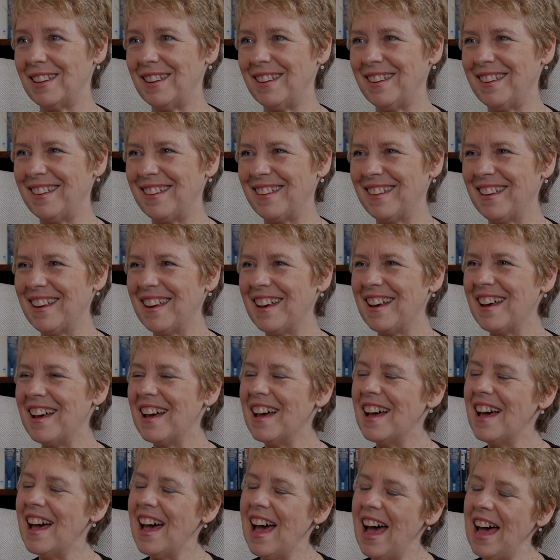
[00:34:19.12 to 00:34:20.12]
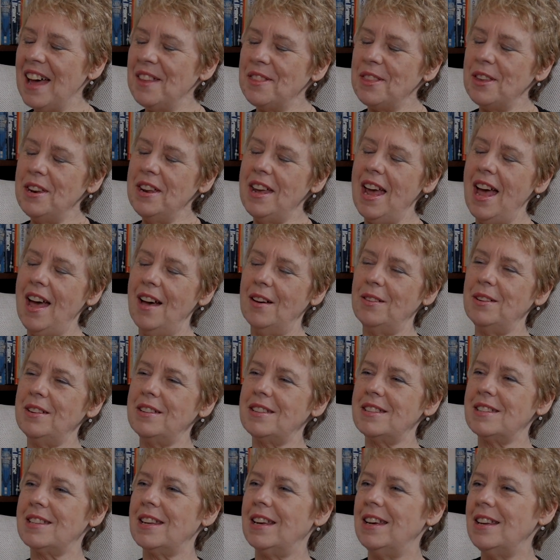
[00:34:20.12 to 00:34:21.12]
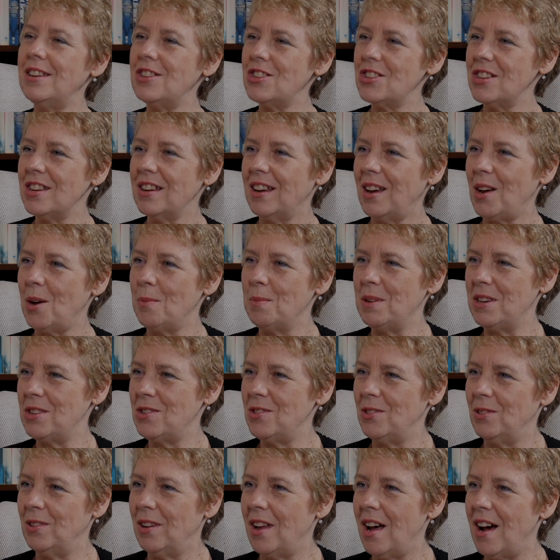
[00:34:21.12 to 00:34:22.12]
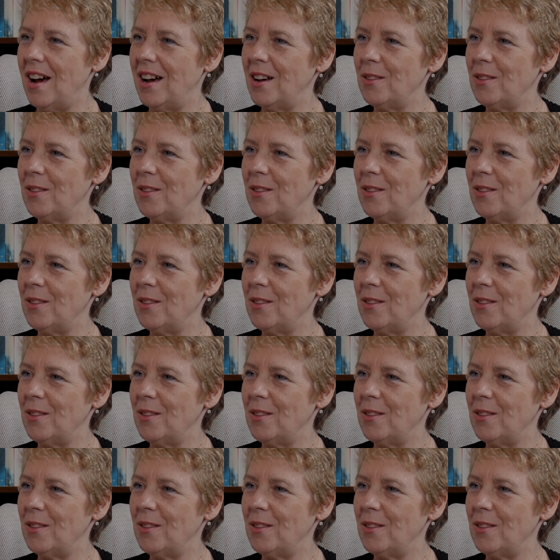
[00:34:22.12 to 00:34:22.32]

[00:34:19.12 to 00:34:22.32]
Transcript: Yeah. Anthony, how did teaching come into your life?